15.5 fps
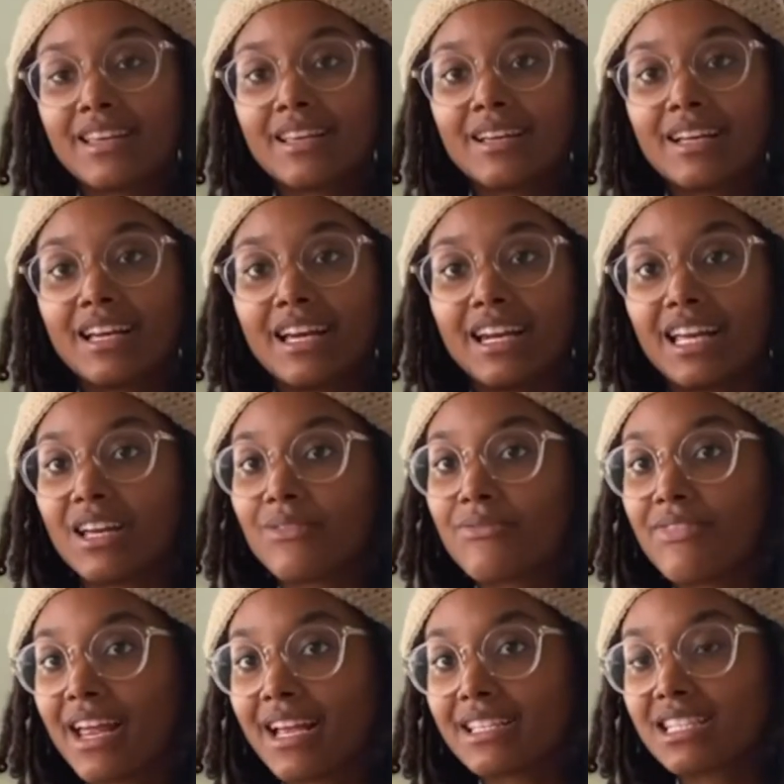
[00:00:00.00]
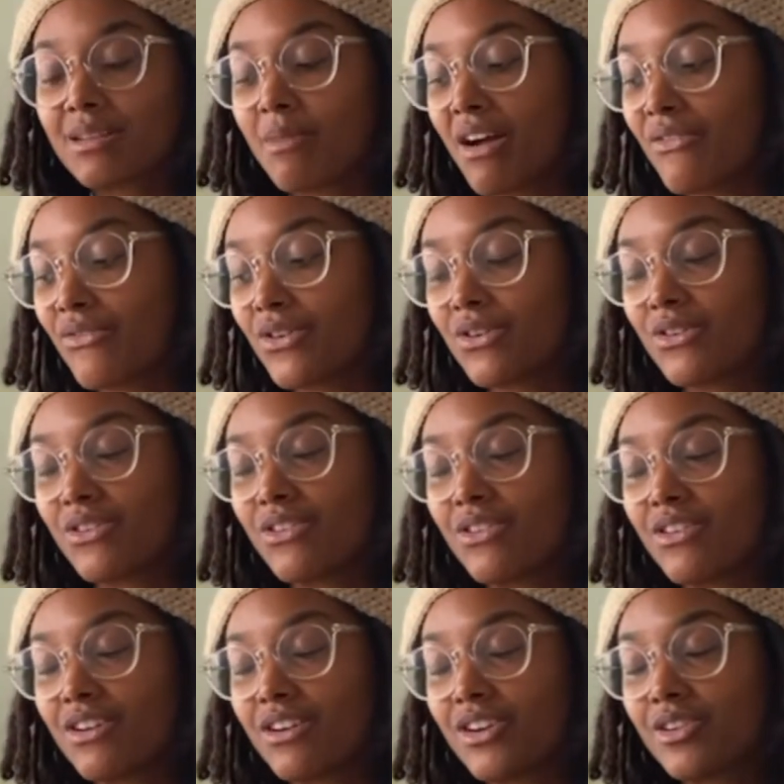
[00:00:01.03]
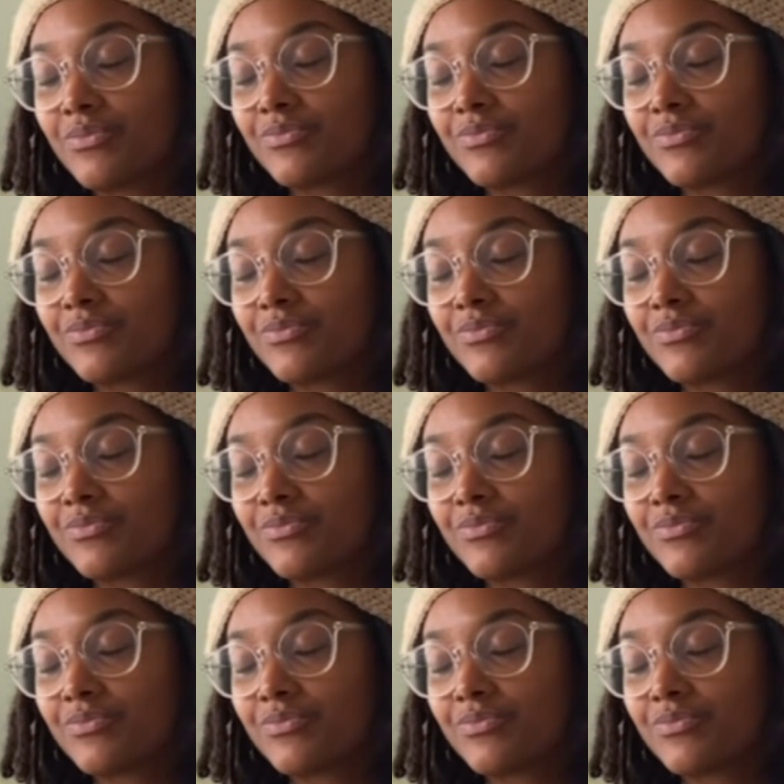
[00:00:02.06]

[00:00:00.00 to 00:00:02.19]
gonna give thanks to my food.